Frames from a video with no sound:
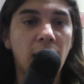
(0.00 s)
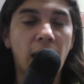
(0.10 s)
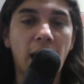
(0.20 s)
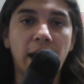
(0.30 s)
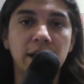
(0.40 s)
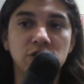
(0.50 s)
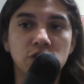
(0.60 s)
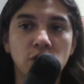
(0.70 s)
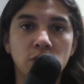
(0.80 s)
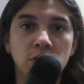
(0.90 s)
And
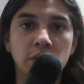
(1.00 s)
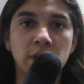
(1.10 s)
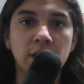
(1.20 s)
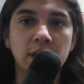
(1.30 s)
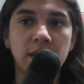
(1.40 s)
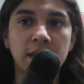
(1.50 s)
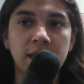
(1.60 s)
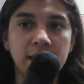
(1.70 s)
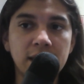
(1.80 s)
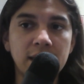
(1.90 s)
so
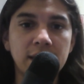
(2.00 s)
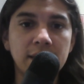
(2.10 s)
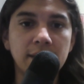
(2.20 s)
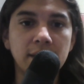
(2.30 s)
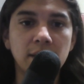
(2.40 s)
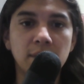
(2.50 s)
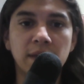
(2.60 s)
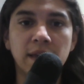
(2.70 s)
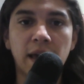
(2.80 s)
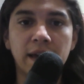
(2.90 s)
he
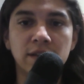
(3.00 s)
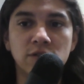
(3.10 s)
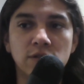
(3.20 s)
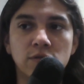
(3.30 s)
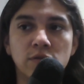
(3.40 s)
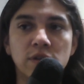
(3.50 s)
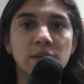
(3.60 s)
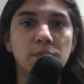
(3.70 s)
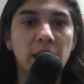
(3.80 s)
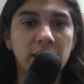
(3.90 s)
began to
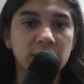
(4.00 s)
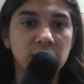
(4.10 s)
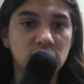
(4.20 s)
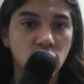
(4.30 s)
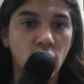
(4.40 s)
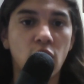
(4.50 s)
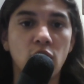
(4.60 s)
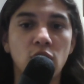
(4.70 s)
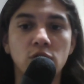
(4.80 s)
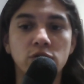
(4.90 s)
really make this
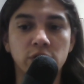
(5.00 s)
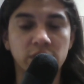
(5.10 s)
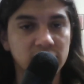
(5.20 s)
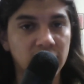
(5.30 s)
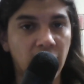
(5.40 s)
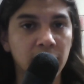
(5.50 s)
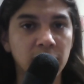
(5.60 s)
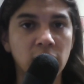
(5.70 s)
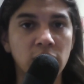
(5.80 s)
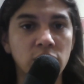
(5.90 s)
call during his time
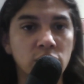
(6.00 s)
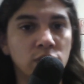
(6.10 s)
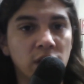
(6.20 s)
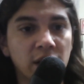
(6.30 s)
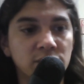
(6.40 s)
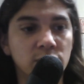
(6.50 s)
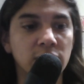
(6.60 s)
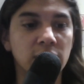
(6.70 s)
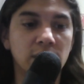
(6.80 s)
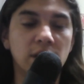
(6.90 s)
in the New Left,
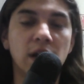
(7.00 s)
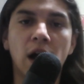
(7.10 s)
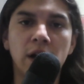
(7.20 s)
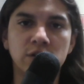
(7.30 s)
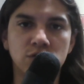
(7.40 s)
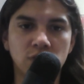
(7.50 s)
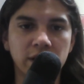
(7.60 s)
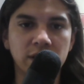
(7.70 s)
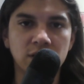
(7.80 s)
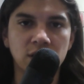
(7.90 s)
when on his
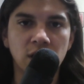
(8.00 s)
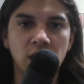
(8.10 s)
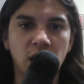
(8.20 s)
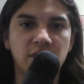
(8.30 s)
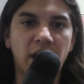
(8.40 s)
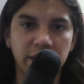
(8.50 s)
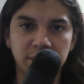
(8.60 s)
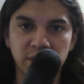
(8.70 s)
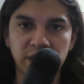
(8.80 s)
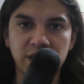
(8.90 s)
writings of
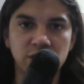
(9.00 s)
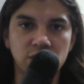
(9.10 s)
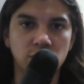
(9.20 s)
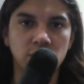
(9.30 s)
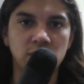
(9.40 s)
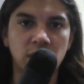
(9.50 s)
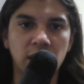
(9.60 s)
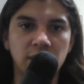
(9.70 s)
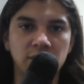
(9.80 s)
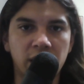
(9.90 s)
admiration towards
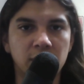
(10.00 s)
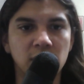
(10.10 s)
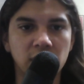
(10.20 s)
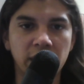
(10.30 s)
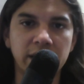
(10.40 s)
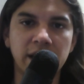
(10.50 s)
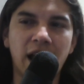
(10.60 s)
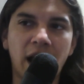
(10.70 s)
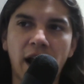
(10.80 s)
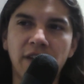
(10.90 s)
Vladimir Lenin.
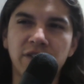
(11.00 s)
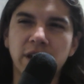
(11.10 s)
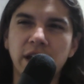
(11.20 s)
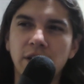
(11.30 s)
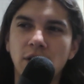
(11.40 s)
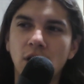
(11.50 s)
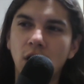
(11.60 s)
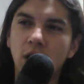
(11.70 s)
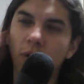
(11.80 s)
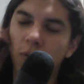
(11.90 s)
I forget
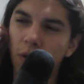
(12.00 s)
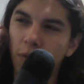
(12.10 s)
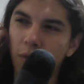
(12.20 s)
what